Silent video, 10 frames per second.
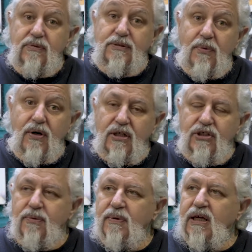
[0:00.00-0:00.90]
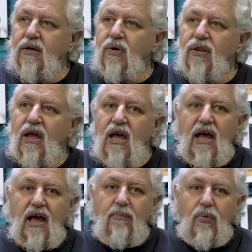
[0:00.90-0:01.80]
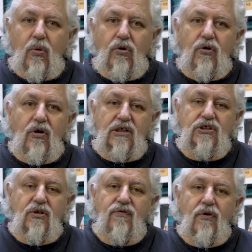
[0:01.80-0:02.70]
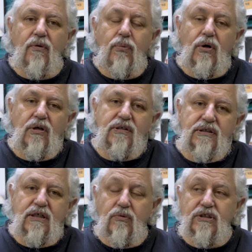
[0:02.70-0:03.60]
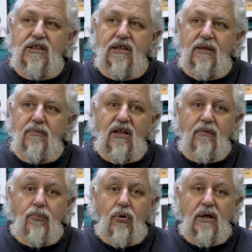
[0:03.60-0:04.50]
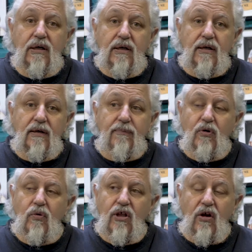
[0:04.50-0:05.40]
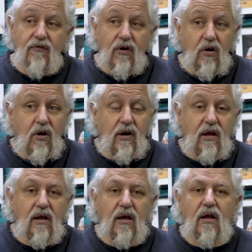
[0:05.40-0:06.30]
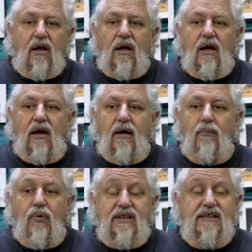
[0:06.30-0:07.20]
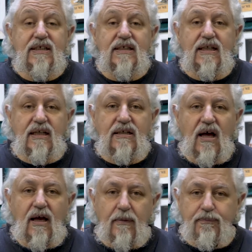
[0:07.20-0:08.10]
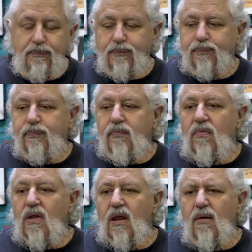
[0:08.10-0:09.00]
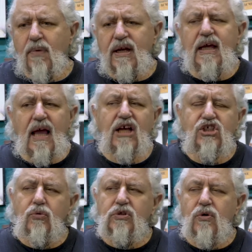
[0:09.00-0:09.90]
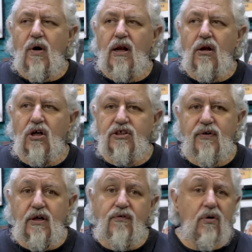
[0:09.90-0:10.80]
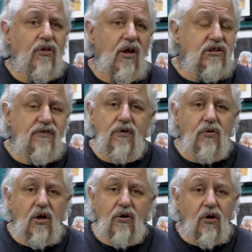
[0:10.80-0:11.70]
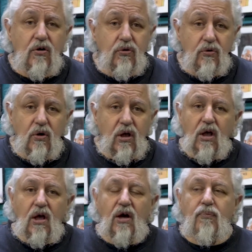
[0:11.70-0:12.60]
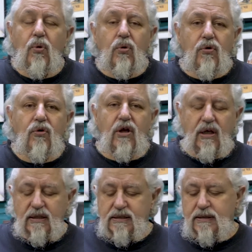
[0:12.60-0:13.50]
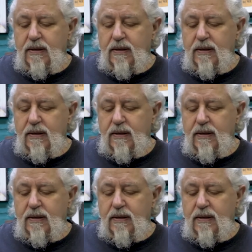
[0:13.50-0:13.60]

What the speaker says: British to begin with, and Paul Kruger stood for the Boers. He was the Boer or the Afrikaner president at the time, but he actually was quite a large figure. For those of you who don't know who Paul Kruger is,